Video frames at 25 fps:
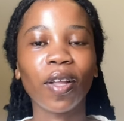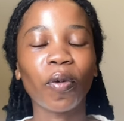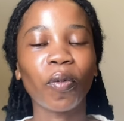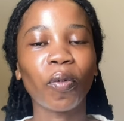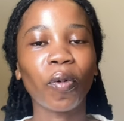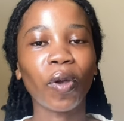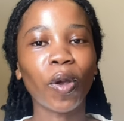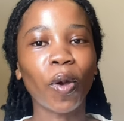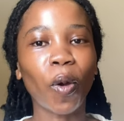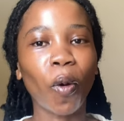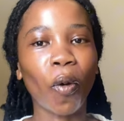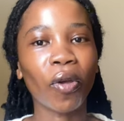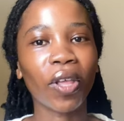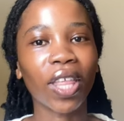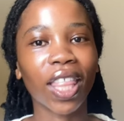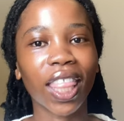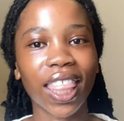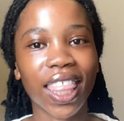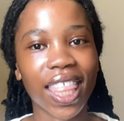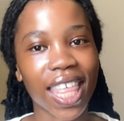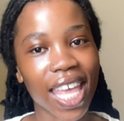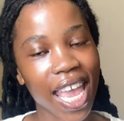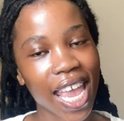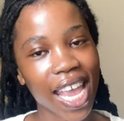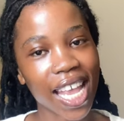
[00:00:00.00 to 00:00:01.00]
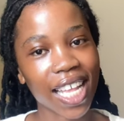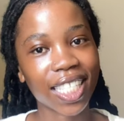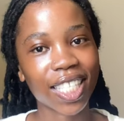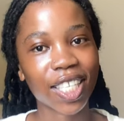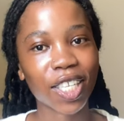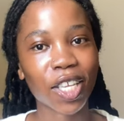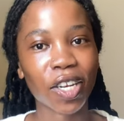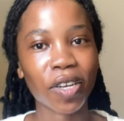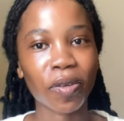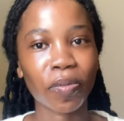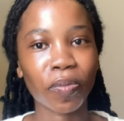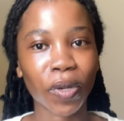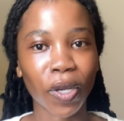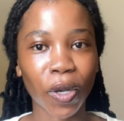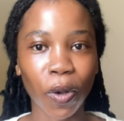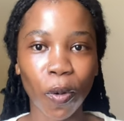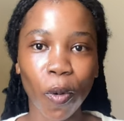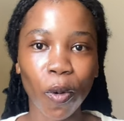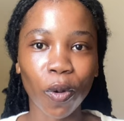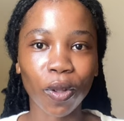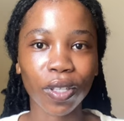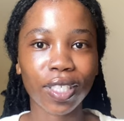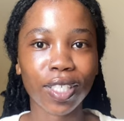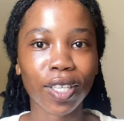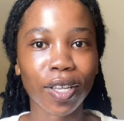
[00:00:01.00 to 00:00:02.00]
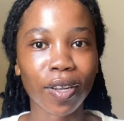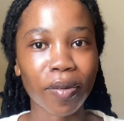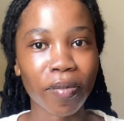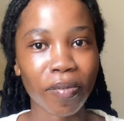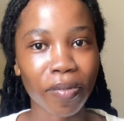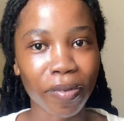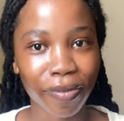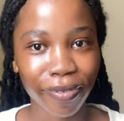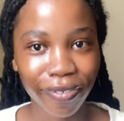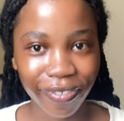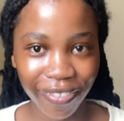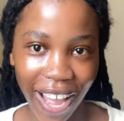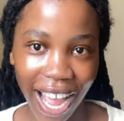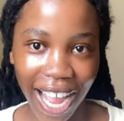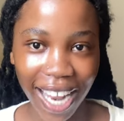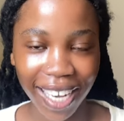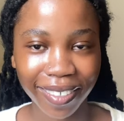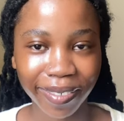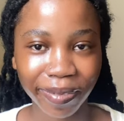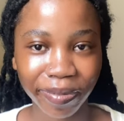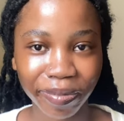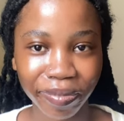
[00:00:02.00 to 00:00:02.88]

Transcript: We're going there. It's going to be cool. It's going to be fine.